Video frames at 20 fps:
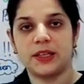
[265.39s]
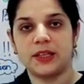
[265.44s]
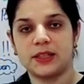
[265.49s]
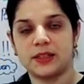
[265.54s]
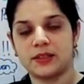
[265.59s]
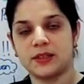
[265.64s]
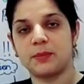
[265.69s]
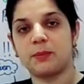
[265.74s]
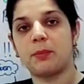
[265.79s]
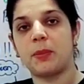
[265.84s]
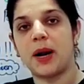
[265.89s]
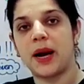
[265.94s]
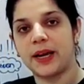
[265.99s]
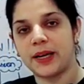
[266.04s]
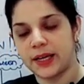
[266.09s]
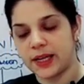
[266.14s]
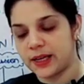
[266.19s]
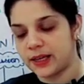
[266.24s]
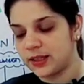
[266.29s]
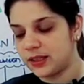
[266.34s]
It is a
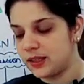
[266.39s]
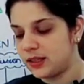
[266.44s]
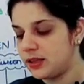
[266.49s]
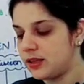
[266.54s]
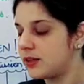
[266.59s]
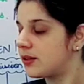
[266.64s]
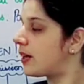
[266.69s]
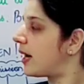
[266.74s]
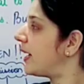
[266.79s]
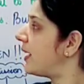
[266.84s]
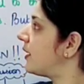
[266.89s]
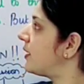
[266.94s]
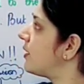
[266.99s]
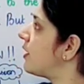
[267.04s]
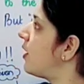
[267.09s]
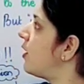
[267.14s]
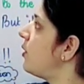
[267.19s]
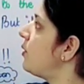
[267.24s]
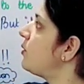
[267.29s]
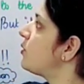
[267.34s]
particle right
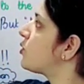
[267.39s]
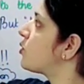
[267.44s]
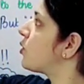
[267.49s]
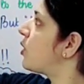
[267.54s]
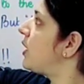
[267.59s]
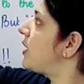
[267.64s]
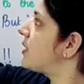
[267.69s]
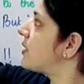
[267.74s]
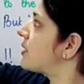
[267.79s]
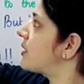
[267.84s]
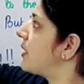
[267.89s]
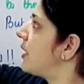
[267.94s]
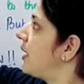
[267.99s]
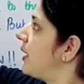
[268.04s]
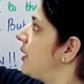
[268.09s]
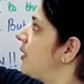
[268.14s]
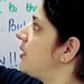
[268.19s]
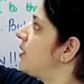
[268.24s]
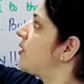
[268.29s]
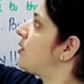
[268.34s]
now. So I'll
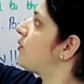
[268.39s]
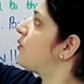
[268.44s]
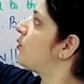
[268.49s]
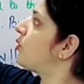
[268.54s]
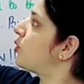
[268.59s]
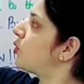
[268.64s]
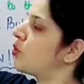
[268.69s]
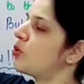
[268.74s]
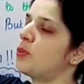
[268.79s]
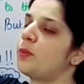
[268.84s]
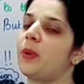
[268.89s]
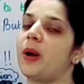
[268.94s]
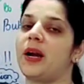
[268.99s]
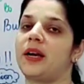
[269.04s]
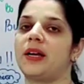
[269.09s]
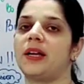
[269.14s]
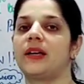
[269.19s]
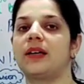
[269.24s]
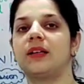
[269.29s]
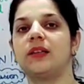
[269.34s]
say this photon
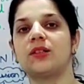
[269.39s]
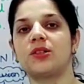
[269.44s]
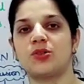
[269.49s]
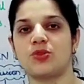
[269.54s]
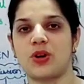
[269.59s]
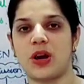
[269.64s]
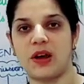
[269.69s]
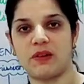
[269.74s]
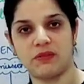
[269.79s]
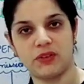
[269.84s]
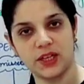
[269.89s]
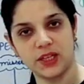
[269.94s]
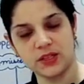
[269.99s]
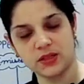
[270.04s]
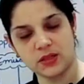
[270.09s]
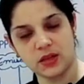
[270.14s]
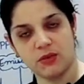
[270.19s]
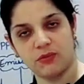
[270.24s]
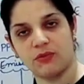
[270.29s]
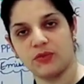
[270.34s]
particle is traveling
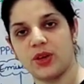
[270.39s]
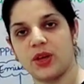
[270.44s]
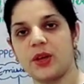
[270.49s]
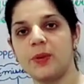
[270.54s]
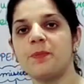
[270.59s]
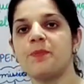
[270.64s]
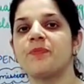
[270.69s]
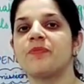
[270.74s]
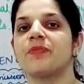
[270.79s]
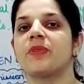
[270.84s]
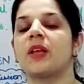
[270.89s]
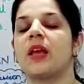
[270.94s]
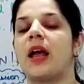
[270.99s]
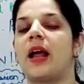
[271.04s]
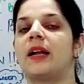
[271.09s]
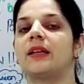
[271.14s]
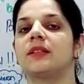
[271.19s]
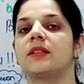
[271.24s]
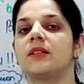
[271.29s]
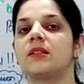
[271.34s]
somewhere
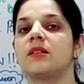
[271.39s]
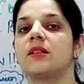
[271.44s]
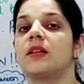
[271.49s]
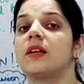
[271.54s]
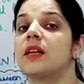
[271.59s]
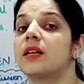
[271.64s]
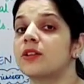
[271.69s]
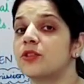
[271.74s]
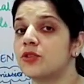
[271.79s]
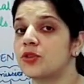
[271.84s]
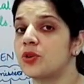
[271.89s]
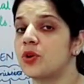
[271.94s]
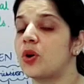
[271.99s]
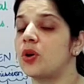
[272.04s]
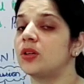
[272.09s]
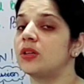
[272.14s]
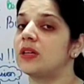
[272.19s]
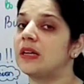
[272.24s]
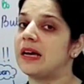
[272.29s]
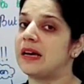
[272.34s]
and this
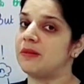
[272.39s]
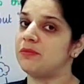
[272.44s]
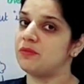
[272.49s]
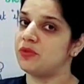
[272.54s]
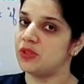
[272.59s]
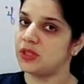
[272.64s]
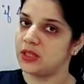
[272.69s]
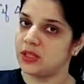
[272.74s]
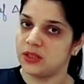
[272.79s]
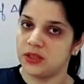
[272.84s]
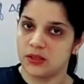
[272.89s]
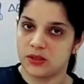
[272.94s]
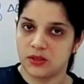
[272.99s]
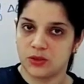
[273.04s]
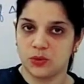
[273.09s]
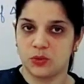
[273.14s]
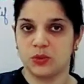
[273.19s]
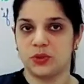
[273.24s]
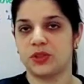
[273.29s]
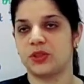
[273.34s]
electron comes
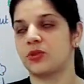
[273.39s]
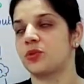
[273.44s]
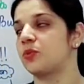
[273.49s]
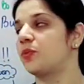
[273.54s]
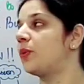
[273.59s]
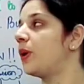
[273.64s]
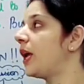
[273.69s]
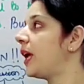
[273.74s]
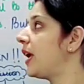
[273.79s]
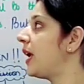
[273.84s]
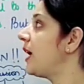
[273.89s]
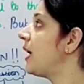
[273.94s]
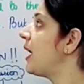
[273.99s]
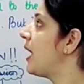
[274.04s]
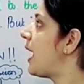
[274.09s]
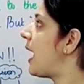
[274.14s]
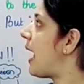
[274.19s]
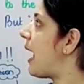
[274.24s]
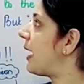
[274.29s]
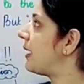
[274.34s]
into its
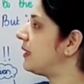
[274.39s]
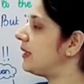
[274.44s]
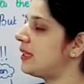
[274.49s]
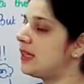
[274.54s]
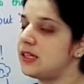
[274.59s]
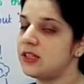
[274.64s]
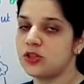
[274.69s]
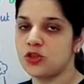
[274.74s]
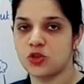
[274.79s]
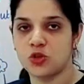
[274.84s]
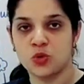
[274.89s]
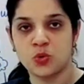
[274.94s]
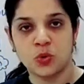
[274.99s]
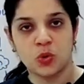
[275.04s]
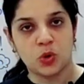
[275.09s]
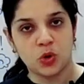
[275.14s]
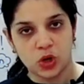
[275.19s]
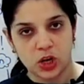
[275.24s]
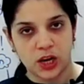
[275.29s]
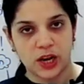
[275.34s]
way and these
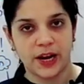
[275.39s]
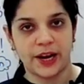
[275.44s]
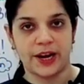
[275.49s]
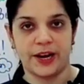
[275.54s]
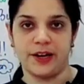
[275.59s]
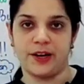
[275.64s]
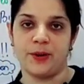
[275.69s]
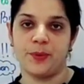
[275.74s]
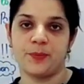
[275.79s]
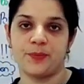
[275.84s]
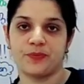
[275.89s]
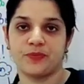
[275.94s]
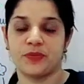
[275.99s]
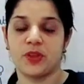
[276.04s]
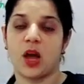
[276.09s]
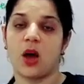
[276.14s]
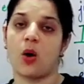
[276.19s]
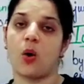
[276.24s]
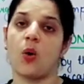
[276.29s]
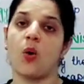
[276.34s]
two collide.
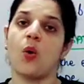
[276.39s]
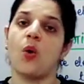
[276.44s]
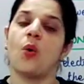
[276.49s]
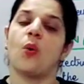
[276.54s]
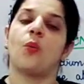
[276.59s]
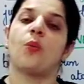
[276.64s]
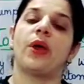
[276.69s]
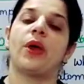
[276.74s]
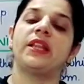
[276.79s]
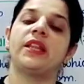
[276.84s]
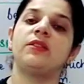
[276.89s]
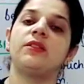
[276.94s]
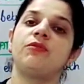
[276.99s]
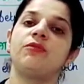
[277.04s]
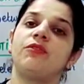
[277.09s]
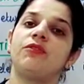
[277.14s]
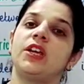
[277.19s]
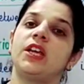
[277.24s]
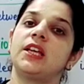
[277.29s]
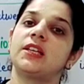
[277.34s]
Now,
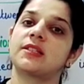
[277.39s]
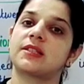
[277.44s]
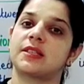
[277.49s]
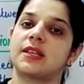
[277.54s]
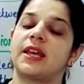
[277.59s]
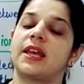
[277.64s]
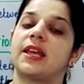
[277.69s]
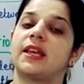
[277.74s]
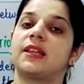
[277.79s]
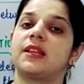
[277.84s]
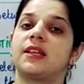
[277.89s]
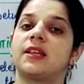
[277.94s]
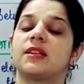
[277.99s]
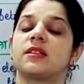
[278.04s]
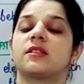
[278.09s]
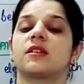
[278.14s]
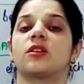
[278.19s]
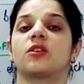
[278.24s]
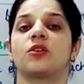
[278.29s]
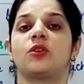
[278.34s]
when we say
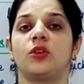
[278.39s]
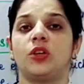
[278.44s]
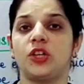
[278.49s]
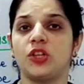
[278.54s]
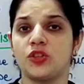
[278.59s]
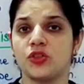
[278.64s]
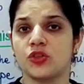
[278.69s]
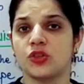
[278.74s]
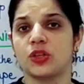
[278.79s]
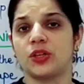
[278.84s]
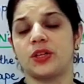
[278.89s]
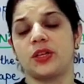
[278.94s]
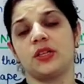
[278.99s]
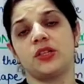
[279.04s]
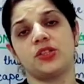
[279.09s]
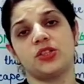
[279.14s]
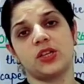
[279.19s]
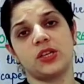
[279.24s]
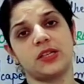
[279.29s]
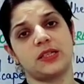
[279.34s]
there is a
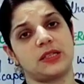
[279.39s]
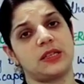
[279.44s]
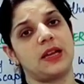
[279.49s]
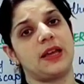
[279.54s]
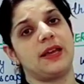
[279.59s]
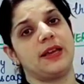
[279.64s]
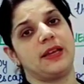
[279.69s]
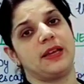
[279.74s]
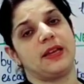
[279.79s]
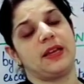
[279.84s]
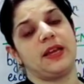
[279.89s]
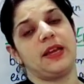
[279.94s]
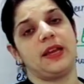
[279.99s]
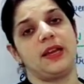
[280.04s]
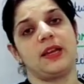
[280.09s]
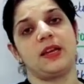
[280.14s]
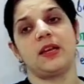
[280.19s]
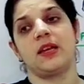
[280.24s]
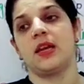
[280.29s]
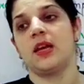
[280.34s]
collision, just like
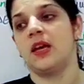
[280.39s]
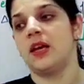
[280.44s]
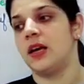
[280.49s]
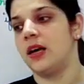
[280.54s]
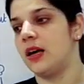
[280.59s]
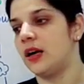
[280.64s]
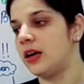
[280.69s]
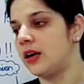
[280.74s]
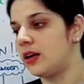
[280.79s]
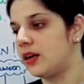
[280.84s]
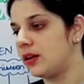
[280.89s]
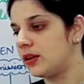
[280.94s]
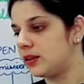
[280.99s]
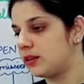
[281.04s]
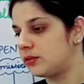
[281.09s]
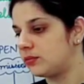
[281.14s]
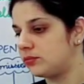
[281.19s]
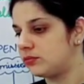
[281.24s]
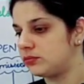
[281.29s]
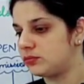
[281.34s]
in,
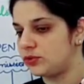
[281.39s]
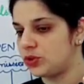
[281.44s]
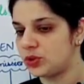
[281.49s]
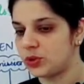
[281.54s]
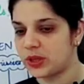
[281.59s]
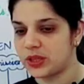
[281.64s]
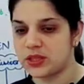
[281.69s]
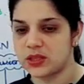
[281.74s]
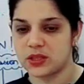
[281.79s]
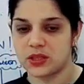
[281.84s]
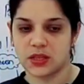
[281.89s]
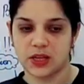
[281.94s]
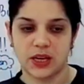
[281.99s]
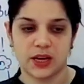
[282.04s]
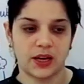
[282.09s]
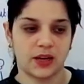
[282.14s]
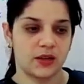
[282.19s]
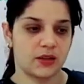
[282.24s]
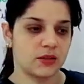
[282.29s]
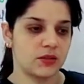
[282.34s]
you can
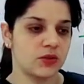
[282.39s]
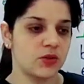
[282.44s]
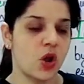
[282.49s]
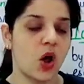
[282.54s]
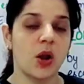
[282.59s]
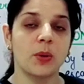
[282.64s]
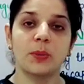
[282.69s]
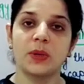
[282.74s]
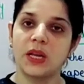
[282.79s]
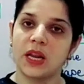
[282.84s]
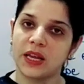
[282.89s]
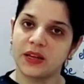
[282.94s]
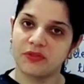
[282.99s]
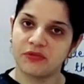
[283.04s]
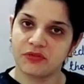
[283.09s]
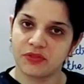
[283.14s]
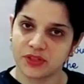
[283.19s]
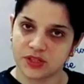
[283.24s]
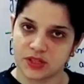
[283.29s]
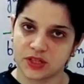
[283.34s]
say, normal
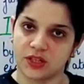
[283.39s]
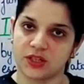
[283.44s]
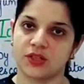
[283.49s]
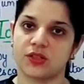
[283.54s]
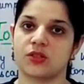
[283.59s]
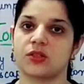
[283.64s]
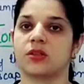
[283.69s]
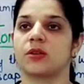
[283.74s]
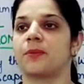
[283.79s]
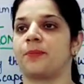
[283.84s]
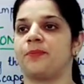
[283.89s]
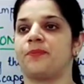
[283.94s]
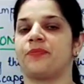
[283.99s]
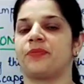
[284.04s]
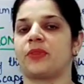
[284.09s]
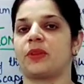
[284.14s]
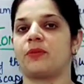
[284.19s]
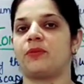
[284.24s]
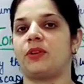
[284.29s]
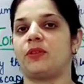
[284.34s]
life physics,
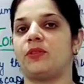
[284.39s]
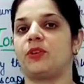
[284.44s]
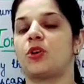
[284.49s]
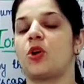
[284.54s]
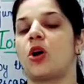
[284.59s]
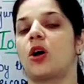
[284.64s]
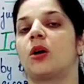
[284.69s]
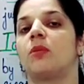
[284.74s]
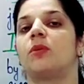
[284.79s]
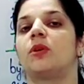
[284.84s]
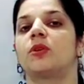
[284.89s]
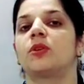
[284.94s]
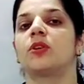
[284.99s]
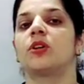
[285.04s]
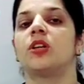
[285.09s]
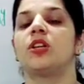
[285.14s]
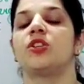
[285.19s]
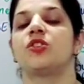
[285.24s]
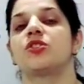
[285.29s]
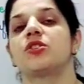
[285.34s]
when we talk
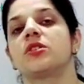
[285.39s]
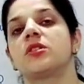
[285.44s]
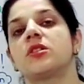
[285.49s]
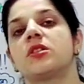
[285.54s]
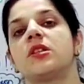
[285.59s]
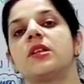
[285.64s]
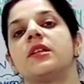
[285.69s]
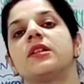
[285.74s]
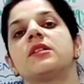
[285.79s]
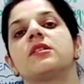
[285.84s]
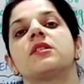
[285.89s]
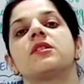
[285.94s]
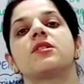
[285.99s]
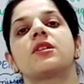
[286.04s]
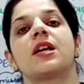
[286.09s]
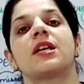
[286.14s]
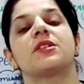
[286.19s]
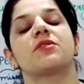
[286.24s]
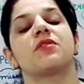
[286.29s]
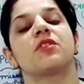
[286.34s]
about collisions, there is a
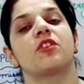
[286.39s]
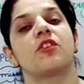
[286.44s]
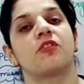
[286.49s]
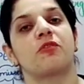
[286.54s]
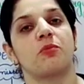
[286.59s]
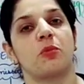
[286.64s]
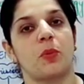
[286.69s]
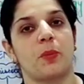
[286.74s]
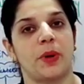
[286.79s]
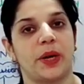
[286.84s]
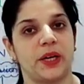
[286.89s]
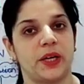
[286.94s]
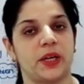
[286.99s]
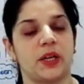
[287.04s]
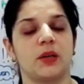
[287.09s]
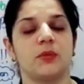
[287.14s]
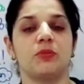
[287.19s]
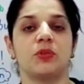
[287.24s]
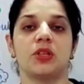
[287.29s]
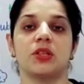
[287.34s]
transfer of
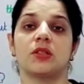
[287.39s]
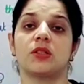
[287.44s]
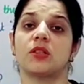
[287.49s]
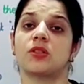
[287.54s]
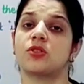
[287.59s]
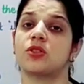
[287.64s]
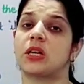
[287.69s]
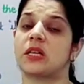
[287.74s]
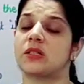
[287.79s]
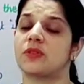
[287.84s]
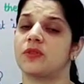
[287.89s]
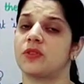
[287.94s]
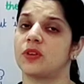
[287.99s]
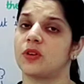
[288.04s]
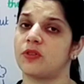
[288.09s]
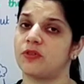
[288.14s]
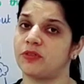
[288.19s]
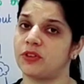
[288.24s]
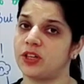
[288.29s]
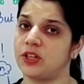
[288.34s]
momentum, there is a
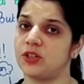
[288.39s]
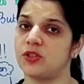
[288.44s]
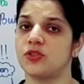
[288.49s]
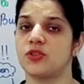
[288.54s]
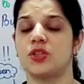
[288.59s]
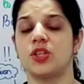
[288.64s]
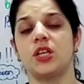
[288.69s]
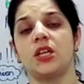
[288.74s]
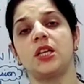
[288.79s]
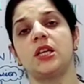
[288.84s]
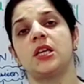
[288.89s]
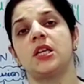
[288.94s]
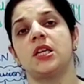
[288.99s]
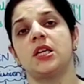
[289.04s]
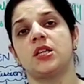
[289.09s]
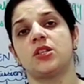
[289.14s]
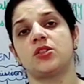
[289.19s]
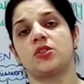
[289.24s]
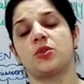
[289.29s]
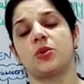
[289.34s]
transfer of energy.
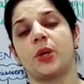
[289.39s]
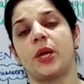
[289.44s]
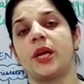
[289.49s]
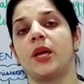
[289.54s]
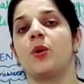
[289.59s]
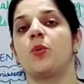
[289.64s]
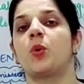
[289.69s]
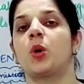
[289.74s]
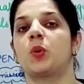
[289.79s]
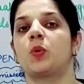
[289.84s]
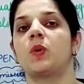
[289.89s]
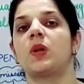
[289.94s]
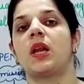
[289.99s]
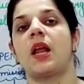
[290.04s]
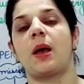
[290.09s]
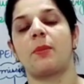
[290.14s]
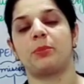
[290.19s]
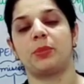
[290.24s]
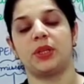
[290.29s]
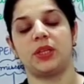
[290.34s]
So here what
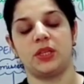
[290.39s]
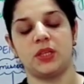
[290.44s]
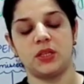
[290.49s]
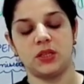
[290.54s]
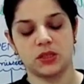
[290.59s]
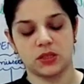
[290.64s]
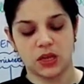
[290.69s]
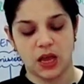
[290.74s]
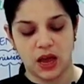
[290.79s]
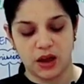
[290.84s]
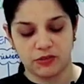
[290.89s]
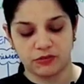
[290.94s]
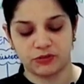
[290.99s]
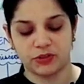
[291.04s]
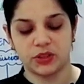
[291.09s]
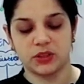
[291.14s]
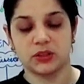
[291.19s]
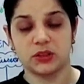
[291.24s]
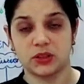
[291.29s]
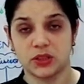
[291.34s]
will happen is,
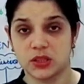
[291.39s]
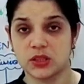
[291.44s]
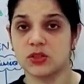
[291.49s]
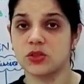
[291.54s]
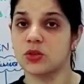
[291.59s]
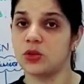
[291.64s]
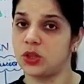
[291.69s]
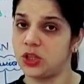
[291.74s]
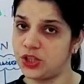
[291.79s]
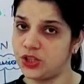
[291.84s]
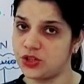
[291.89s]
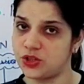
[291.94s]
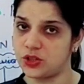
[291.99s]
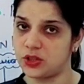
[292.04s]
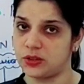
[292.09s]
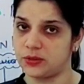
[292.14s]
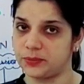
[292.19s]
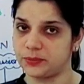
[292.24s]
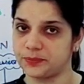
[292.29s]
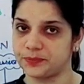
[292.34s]
after this
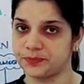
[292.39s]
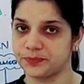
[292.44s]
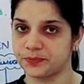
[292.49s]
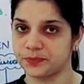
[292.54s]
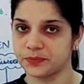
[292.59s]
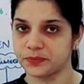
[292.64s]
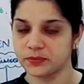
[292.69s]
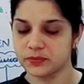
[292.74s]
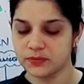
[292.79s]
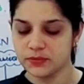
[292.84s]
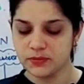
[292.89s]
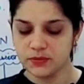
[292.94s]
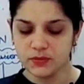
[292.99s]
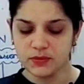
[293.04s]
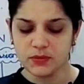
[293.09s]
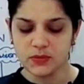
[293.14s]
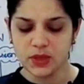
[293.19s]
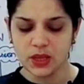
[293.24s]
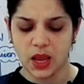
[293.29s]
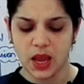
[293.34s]
collision,
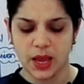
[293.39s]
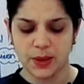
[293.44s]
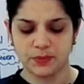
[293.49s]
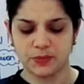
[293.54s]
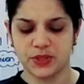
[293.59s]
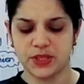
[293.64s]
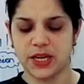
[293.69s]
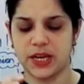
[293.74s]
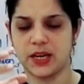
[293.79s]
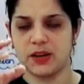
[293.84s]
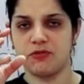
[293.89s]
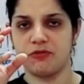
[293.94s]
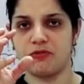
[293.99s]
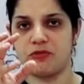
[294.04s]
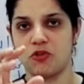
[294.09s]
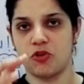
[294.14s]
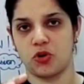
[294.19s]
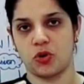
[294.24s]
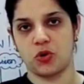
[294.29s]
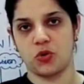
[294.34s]
I'm
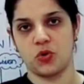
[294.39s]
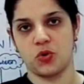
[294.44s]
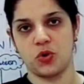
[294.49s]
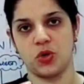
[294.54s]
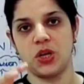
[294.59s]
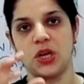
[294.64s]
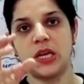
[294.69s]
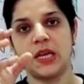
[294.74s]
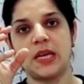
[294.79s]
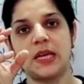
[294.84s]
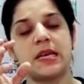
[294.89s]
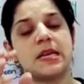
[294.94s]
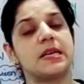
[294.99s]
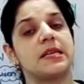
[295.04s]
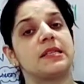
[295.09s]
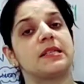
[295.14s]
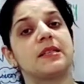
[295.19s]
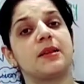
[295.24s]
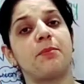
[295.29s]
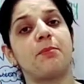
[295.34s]
saying photon
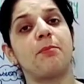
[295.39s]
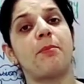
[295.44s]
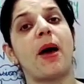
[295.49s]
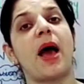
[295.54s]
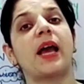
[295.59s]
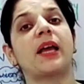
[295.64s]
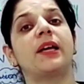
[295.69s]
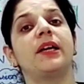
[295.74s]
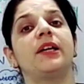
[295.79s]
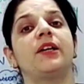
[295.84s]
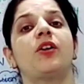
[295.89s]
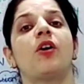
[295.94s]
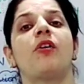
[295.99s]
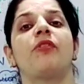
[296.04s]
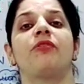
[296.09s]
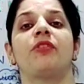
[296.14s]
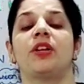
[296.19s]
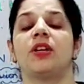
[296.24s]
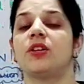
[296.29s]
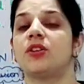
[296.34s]
is a packet
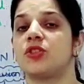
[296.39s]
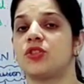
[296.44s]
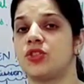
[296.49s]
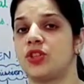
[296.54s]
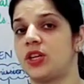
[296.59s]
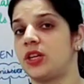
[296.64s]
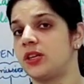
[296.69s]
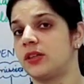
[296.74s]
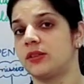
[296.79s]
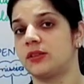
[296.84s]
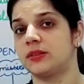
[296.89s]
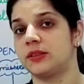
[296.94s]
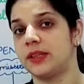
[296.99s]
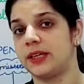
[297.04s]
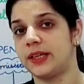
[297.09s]
of energy.